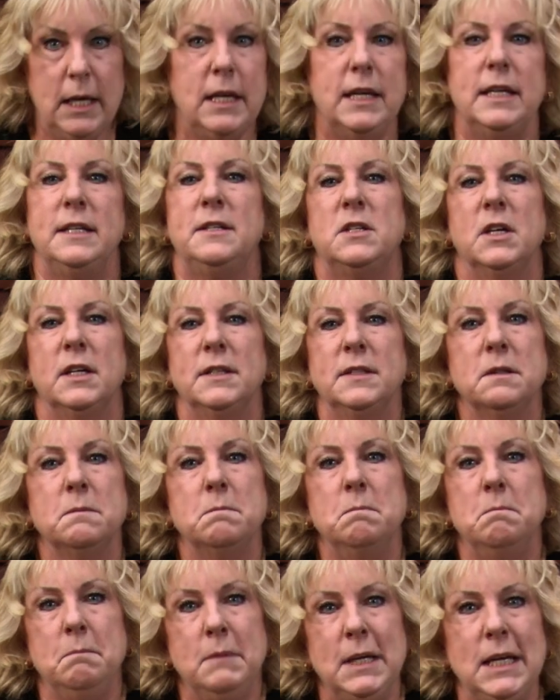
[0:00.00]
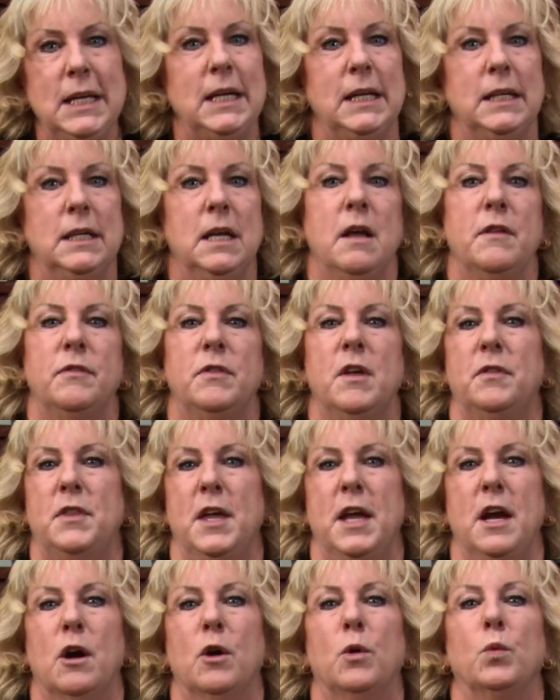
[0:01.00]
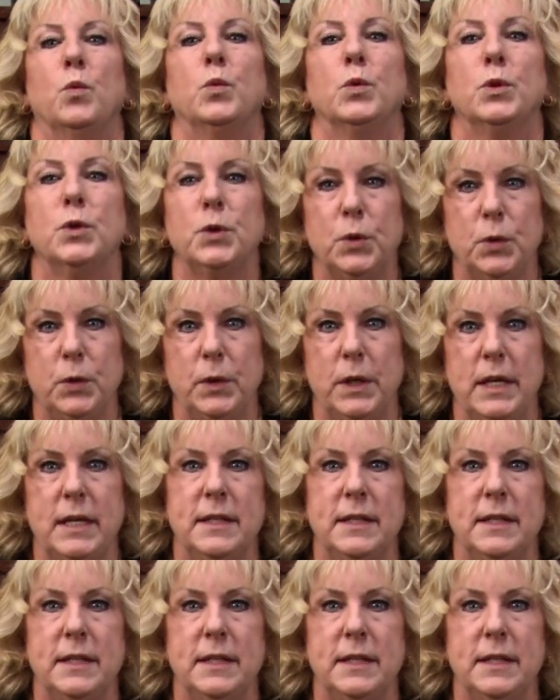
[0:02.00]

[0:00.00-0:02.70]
It doesn't mean that they are rude.